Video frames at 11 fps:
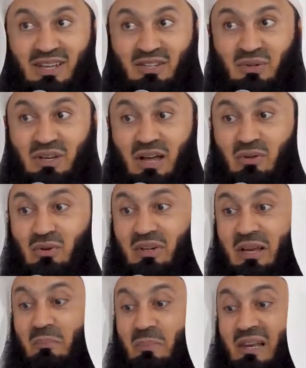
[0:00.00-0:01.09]
So now you
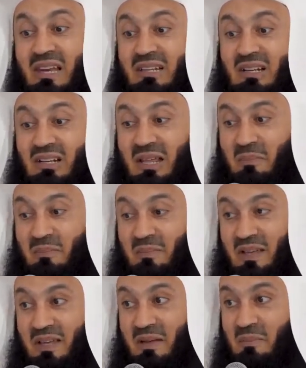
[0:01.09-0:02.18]
can belittle them,
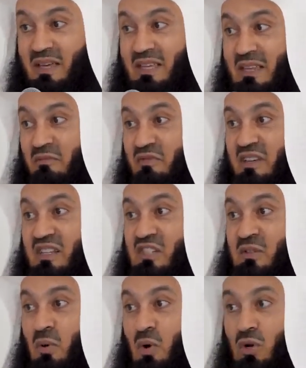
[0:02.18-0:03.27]
make them feel
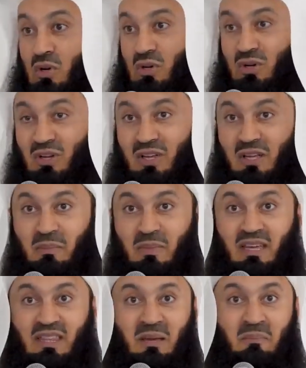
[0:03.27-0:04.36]
small,
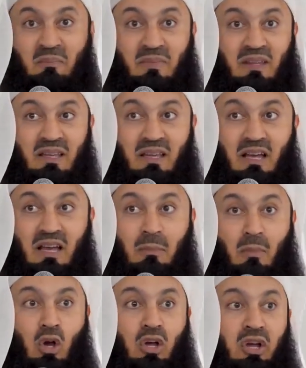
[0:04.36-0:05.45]
make them a
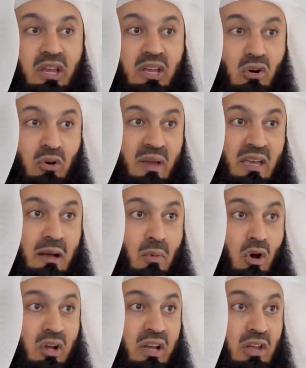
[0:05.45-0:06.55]
mockery, or make a
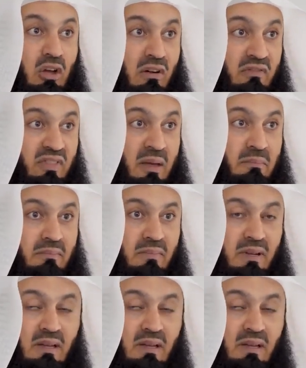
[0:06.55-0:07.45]
mockery of them.